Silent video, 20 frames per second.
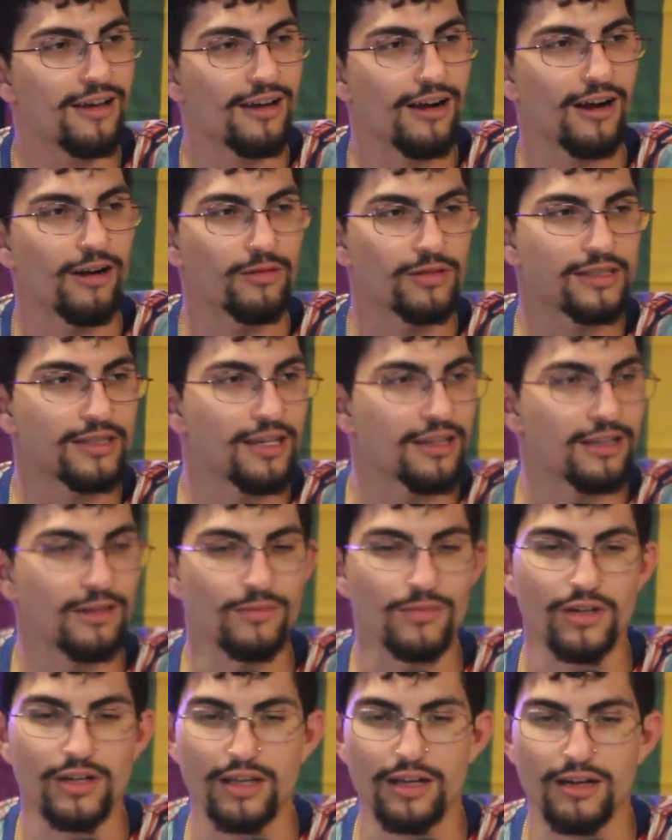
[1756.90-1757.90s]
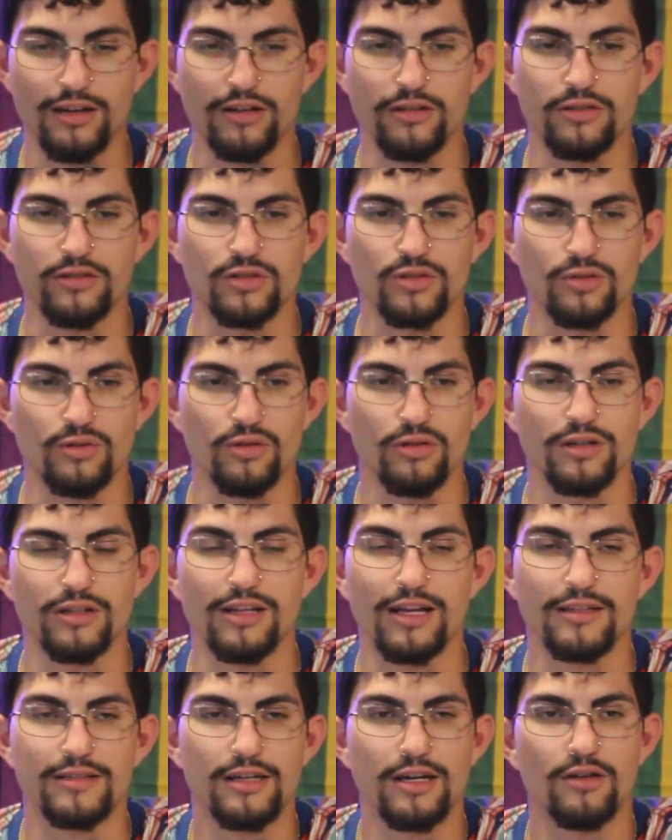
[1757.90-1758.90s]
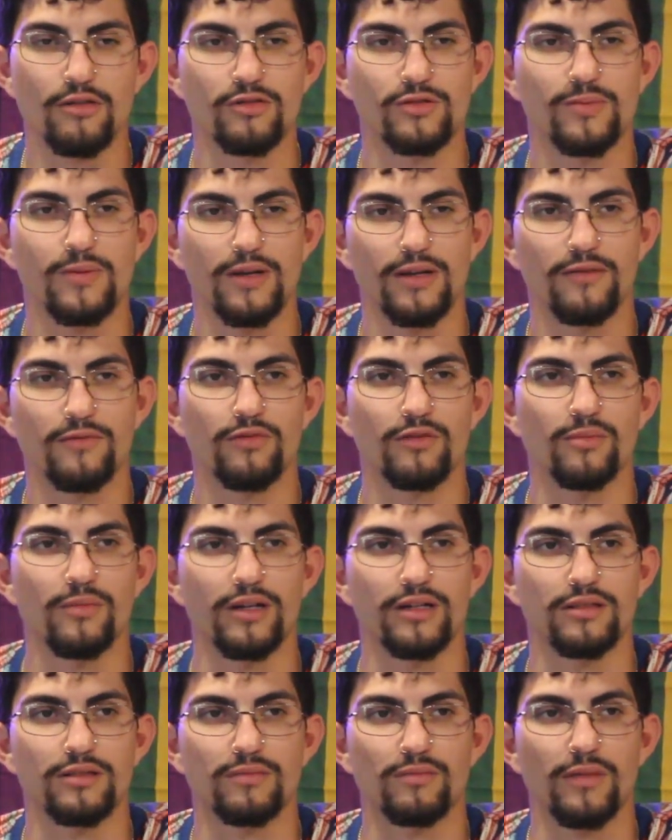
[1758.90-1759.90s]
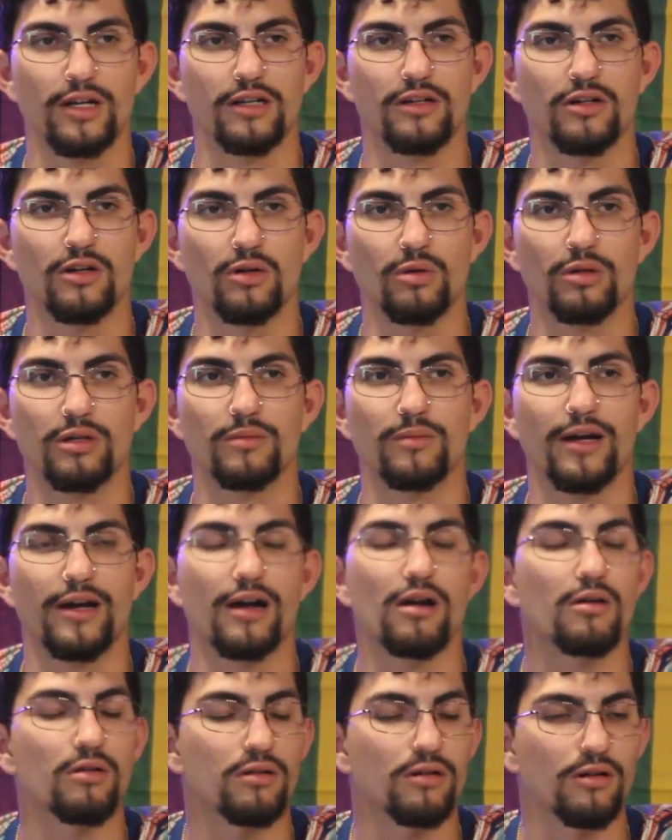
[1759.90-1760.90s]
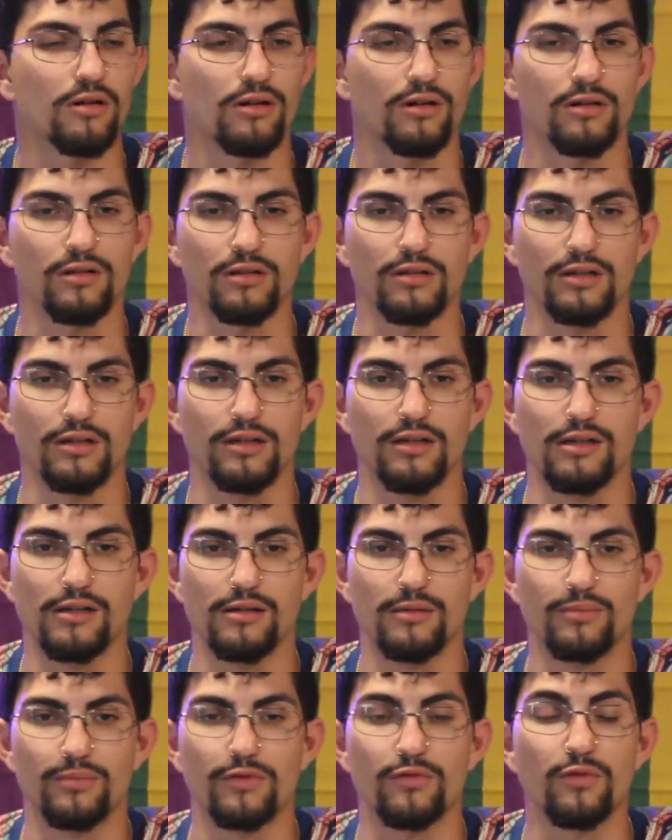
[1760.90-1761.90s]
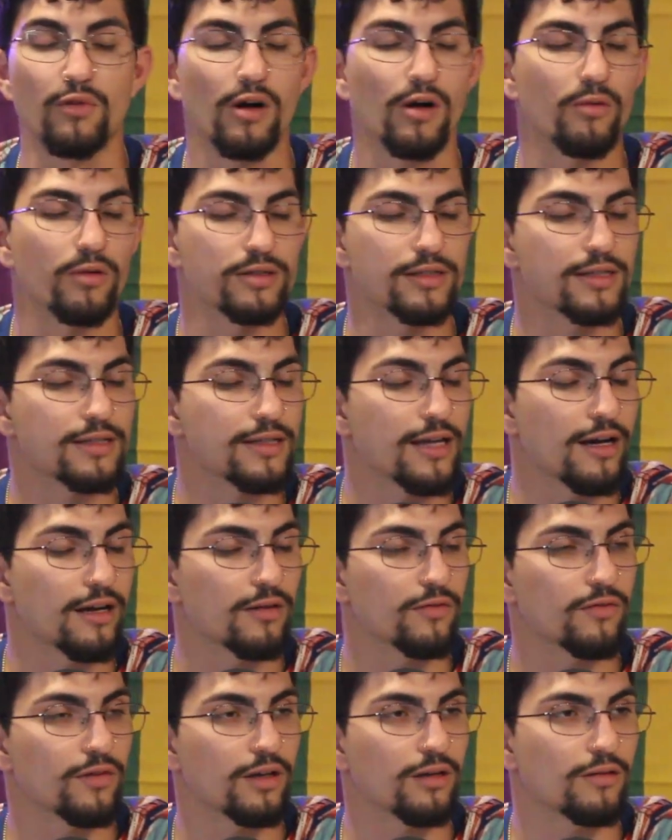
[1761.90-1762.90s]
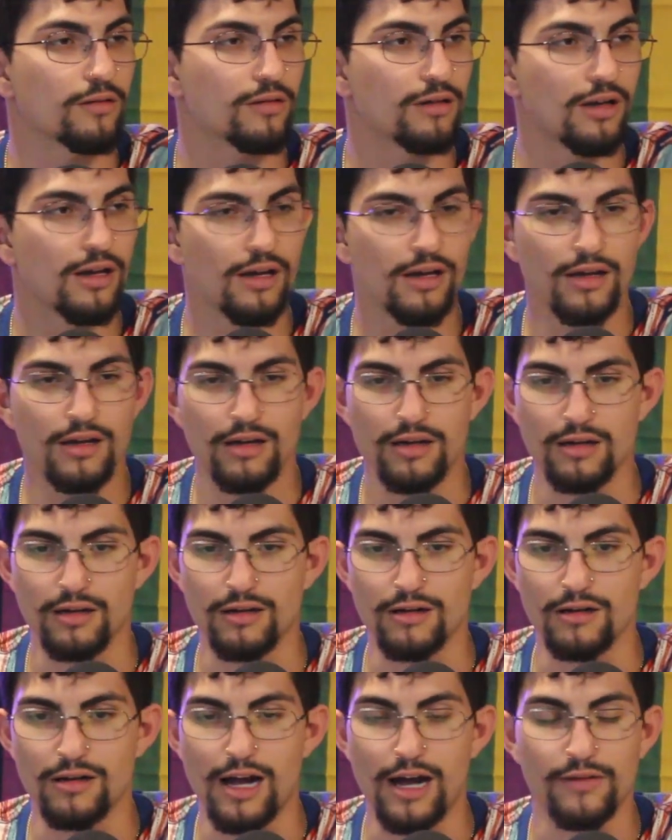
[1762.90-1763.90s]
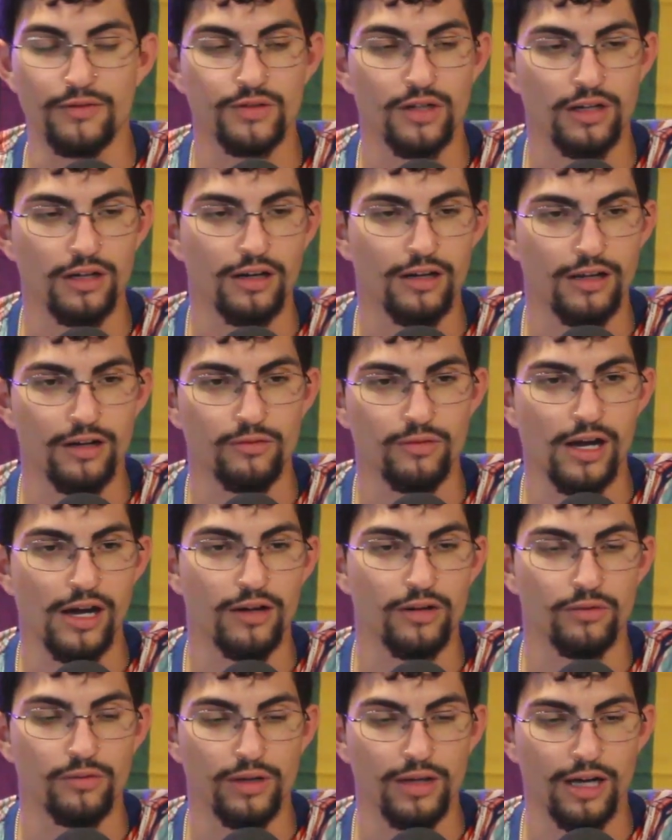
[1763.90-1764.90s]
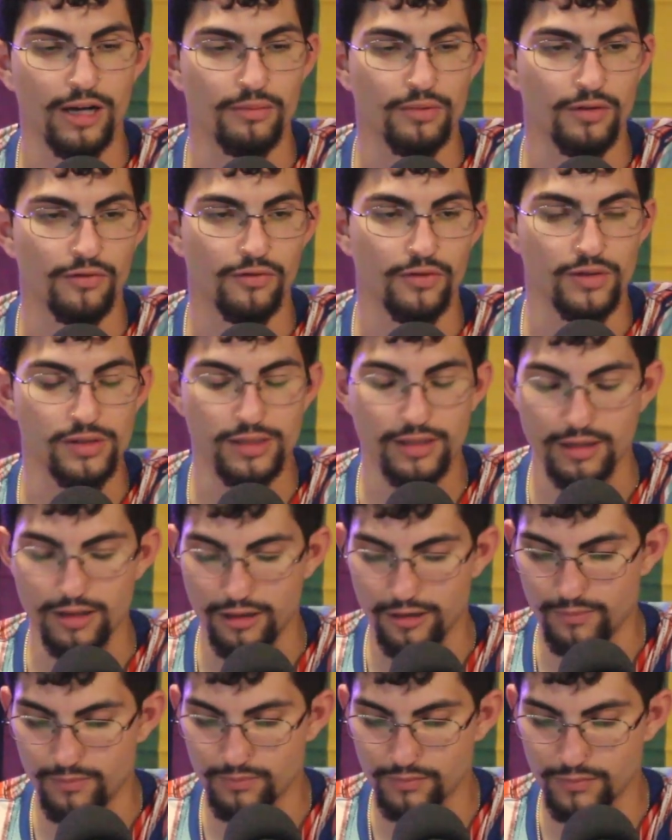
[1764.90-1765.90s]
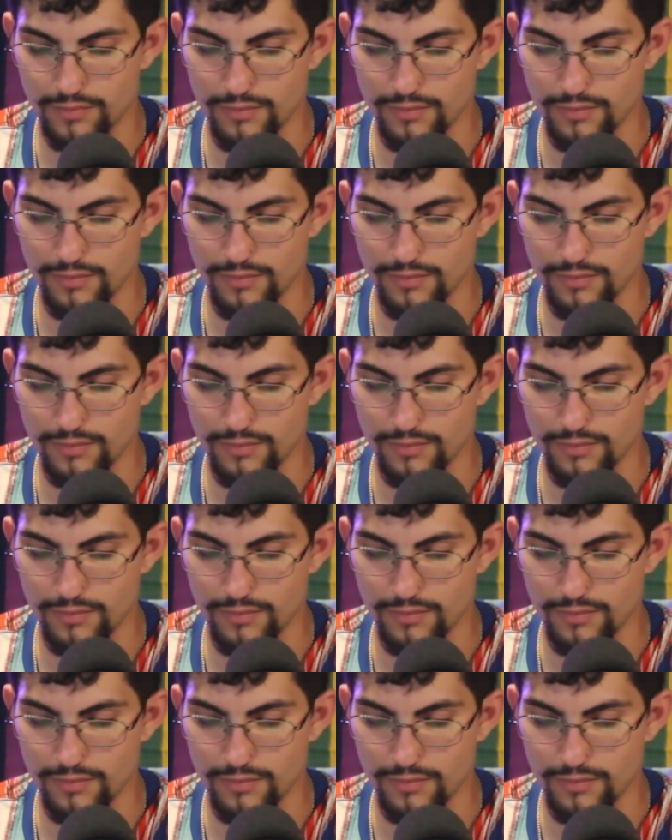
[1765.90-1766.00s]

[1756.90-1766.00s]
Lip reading: I was taking money out of the drawer, and that's how I was paying for my coke and my alcohol before I went to Santa Fe, after I got out of rehab the first time.